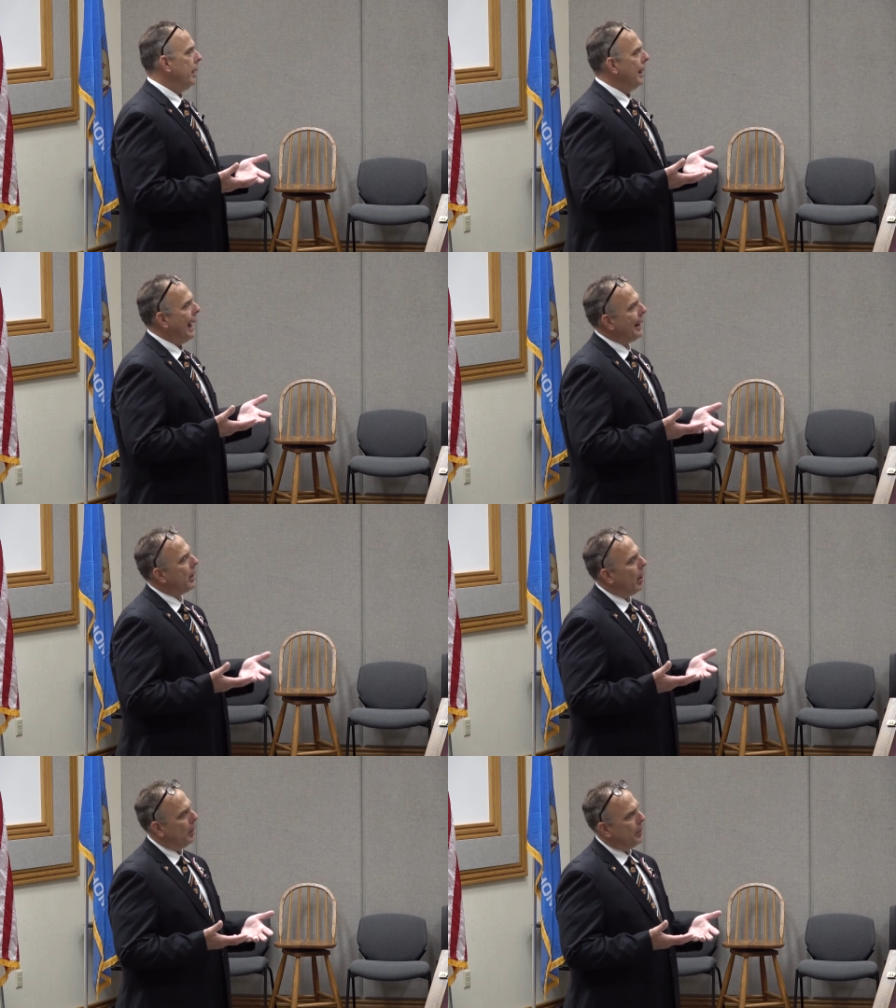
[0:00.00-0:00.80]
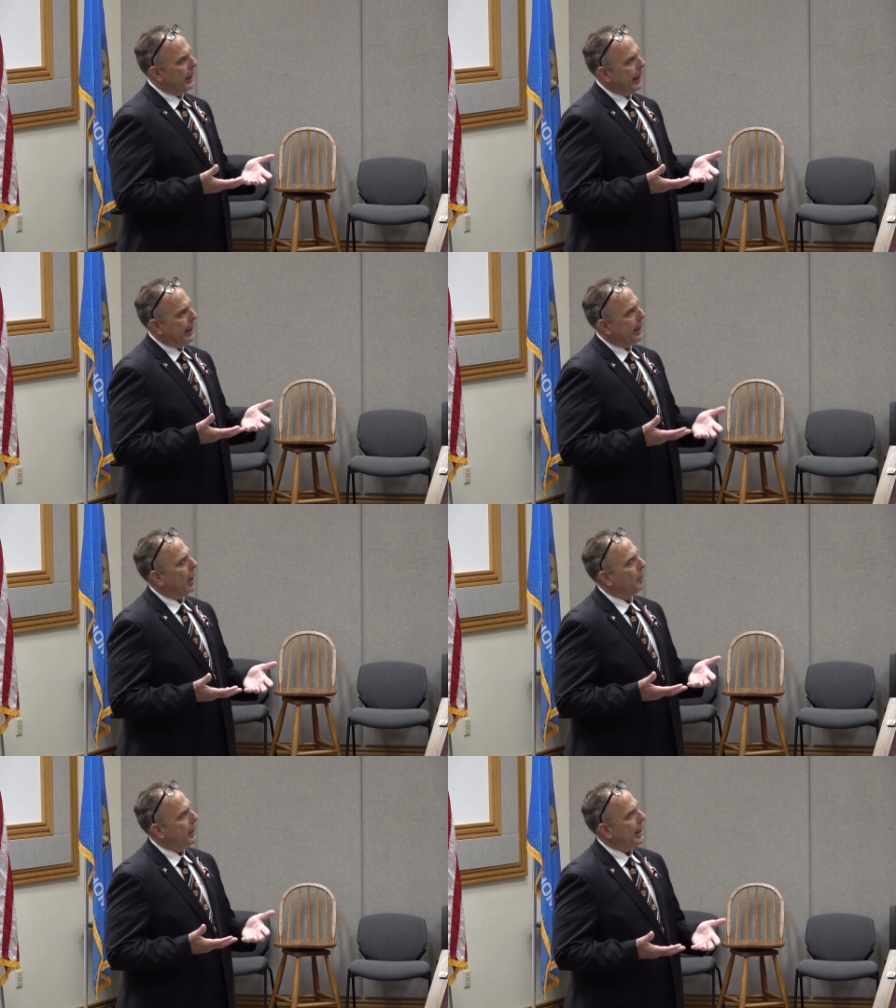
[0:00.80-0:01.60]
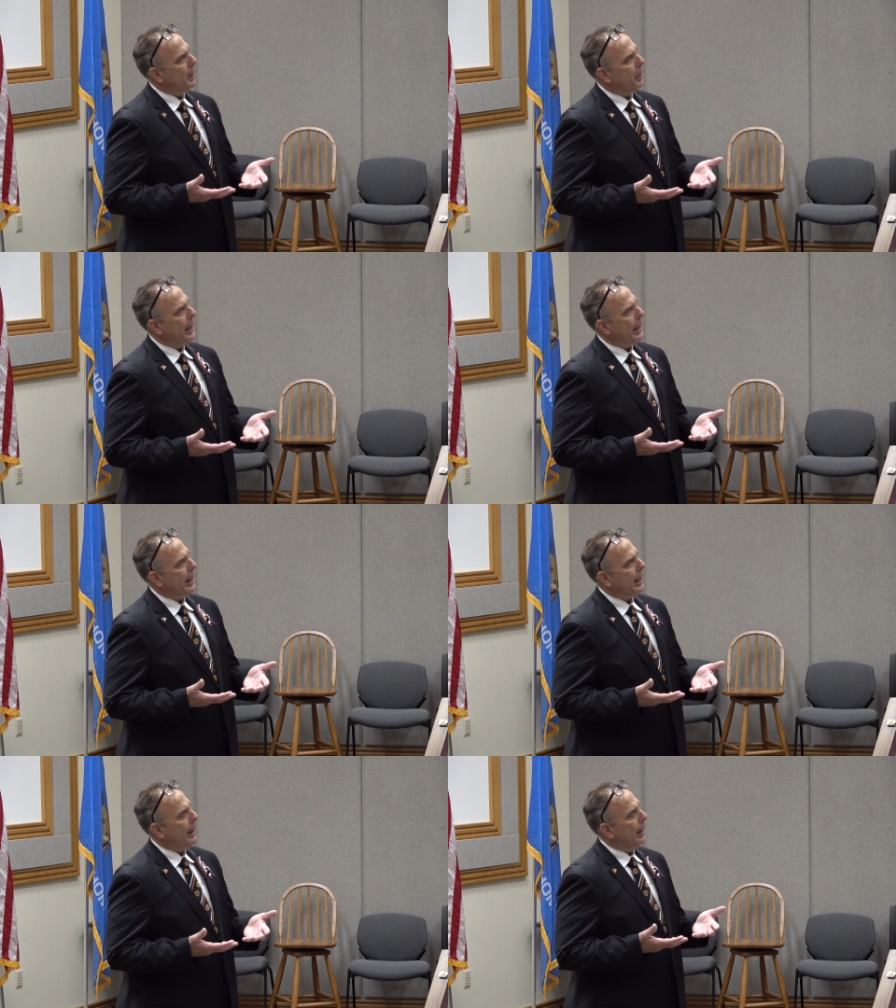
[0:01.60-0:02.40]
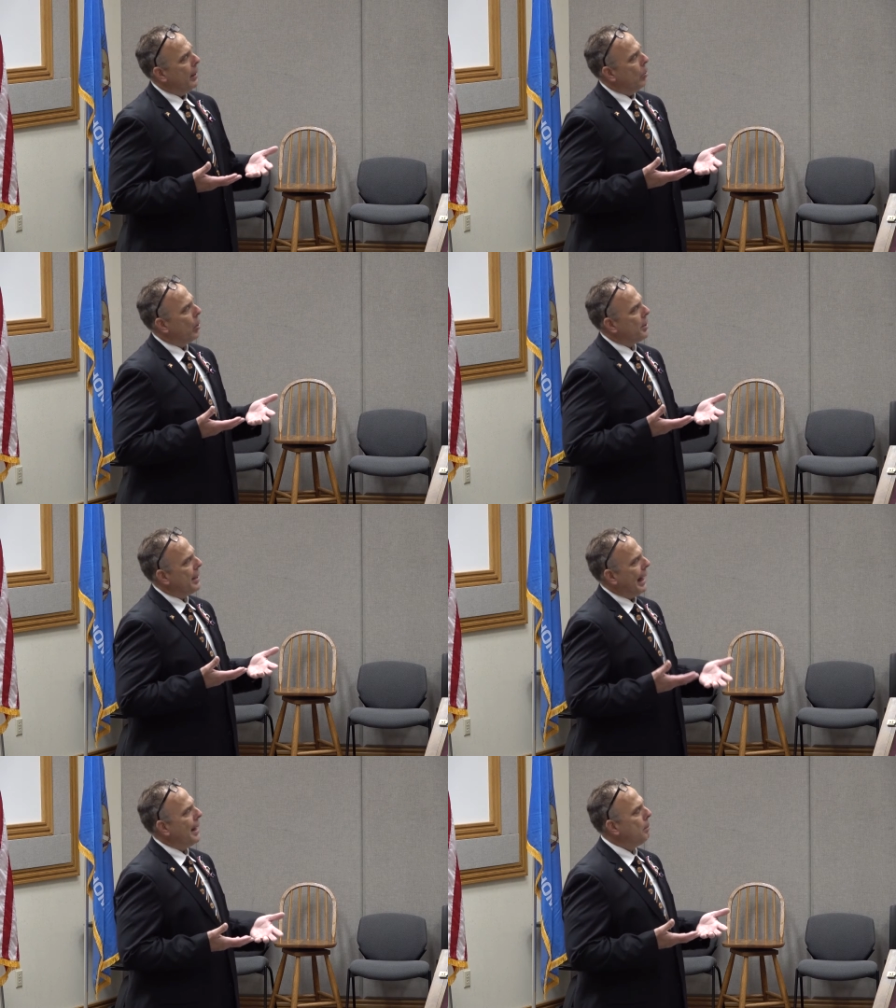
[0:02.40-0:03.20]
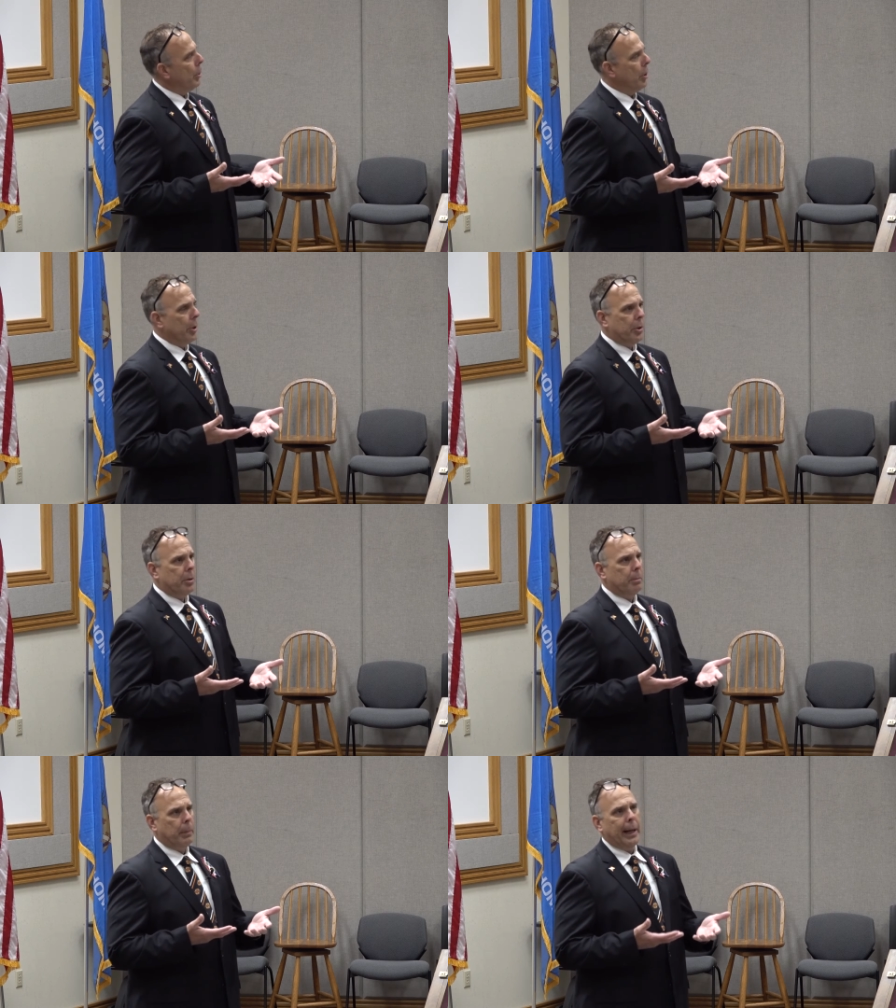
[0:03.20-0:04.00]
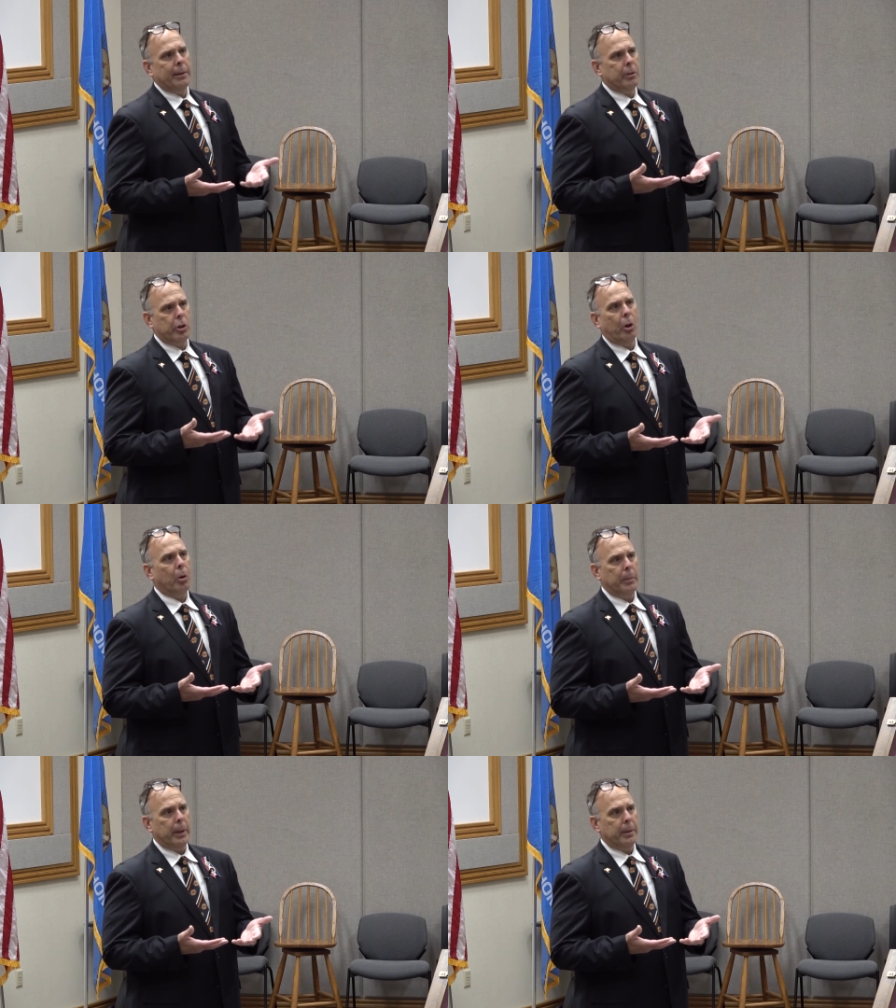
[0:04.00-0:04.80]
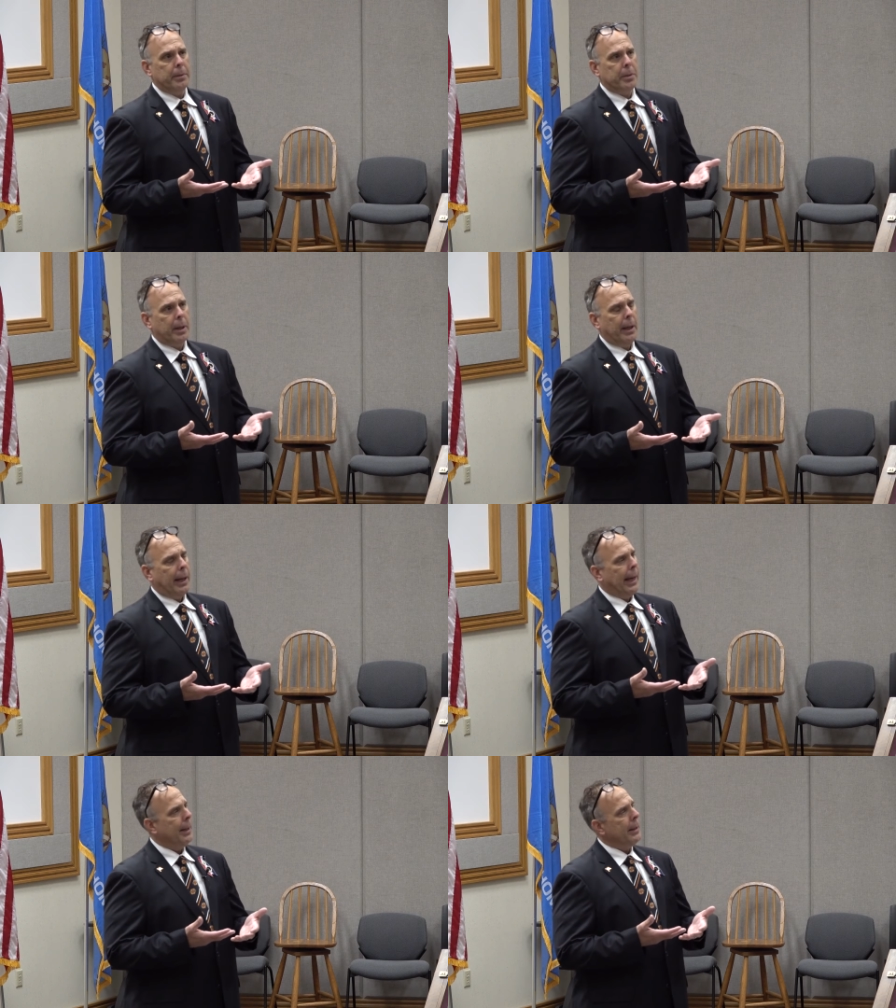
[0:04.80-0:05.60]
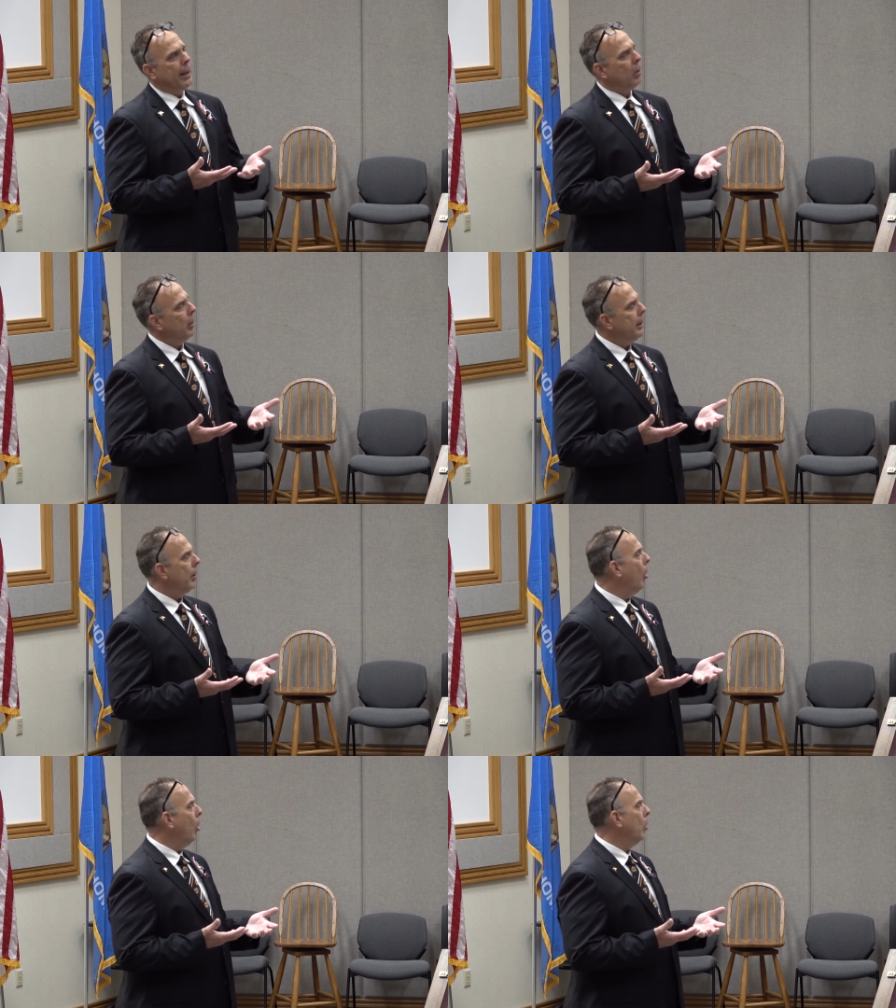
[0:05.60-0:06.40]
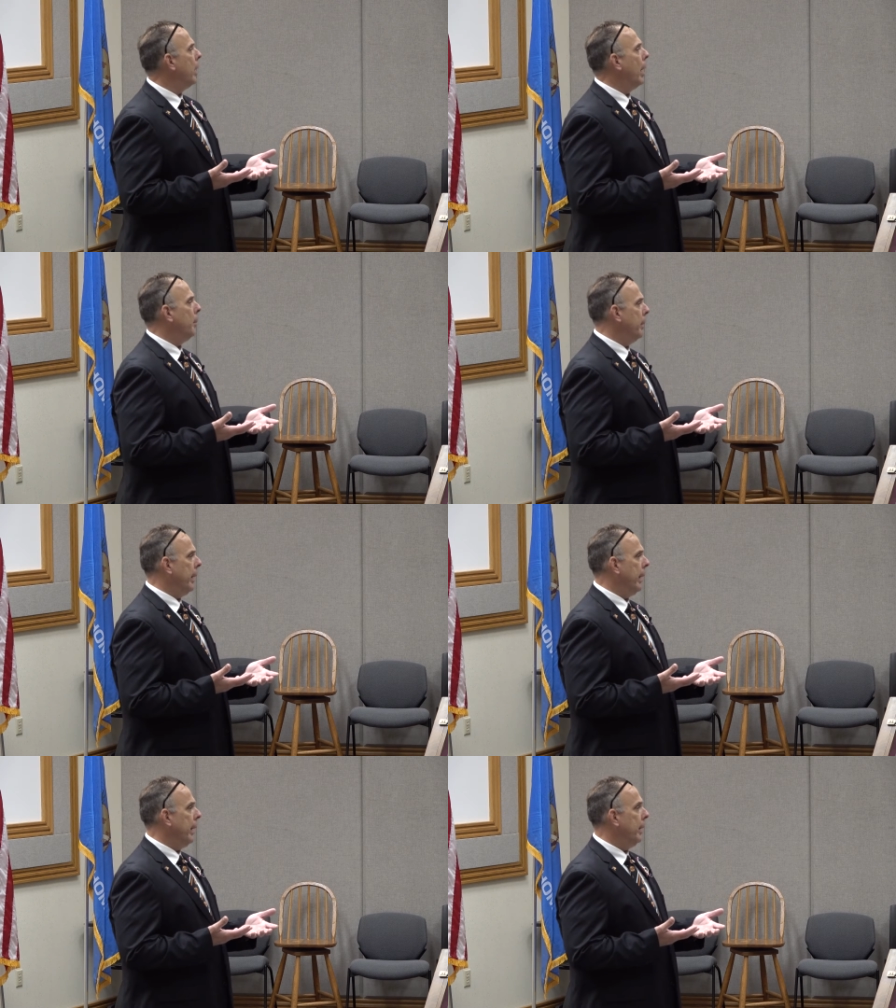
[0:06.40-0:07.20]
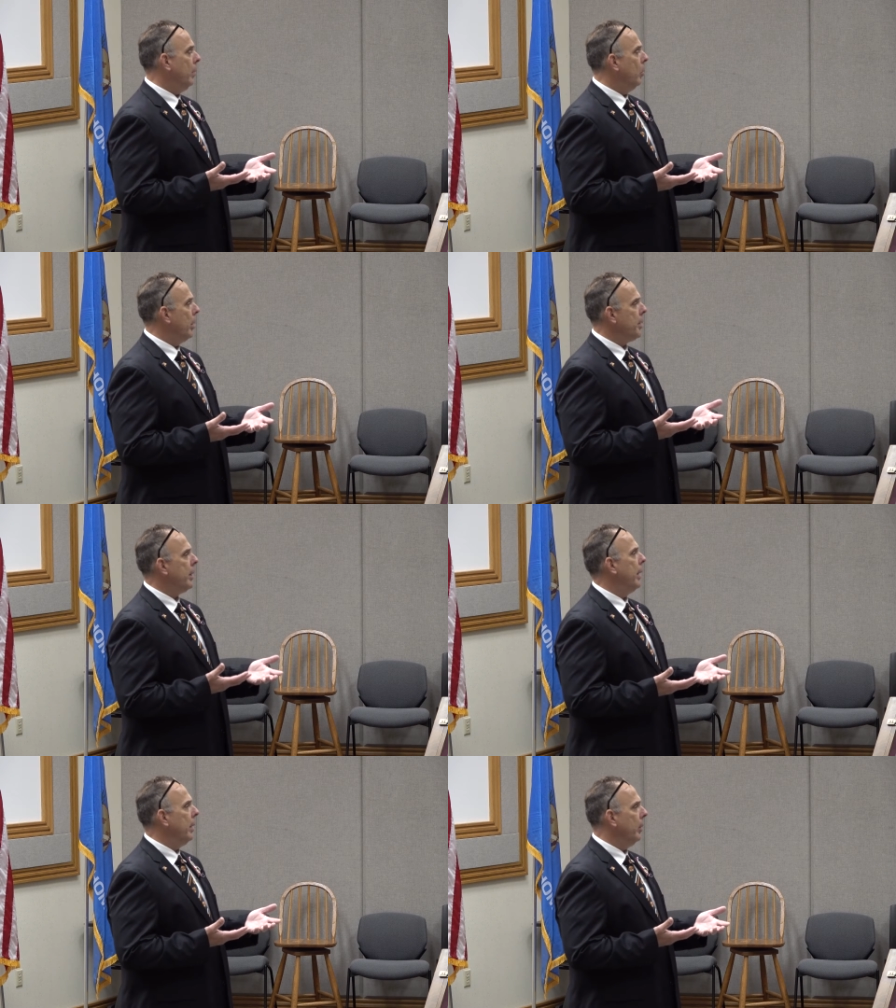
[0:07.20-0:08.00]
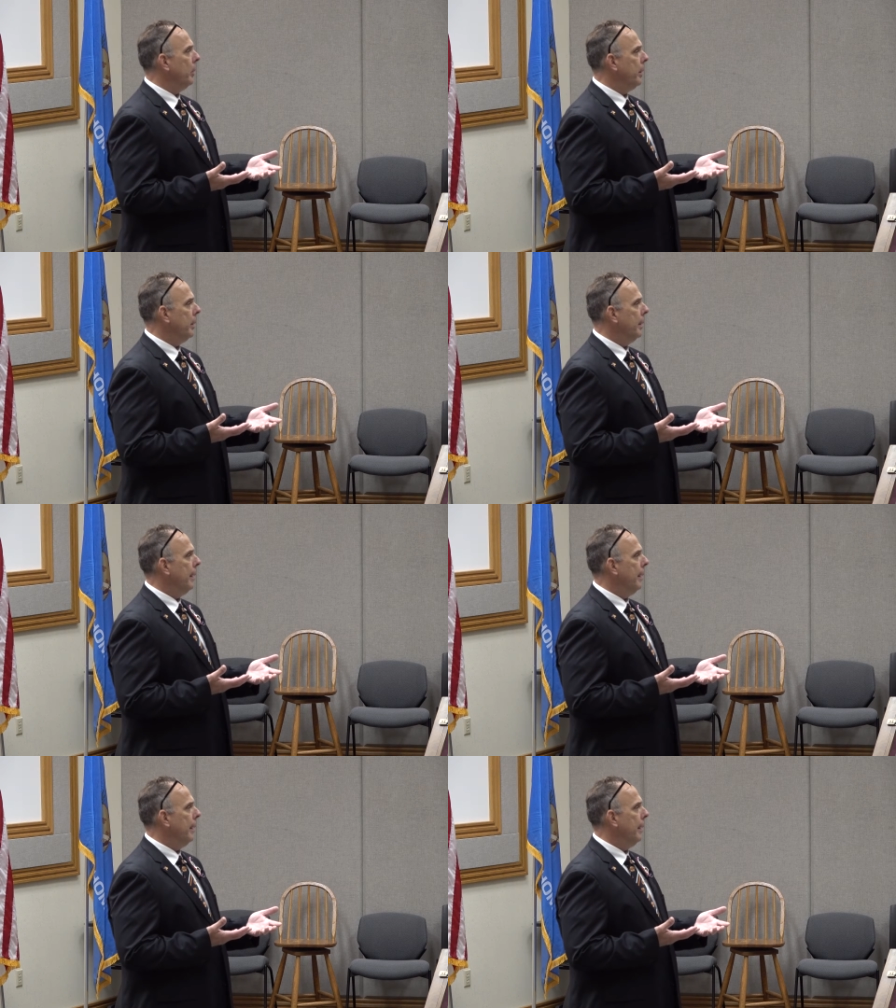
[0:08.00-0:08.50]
that company, Company B, was ambushed by the Germans, and nearly the whole company was killed.